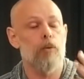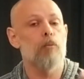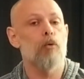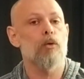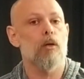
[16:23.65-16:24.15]

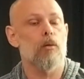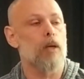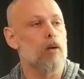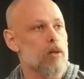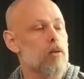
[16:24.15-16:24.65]
people talk
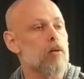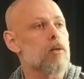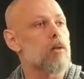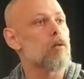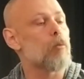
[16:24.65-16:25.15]
about
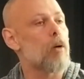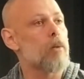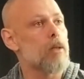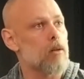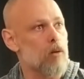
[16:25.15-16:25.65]
oxytocin, dopamine,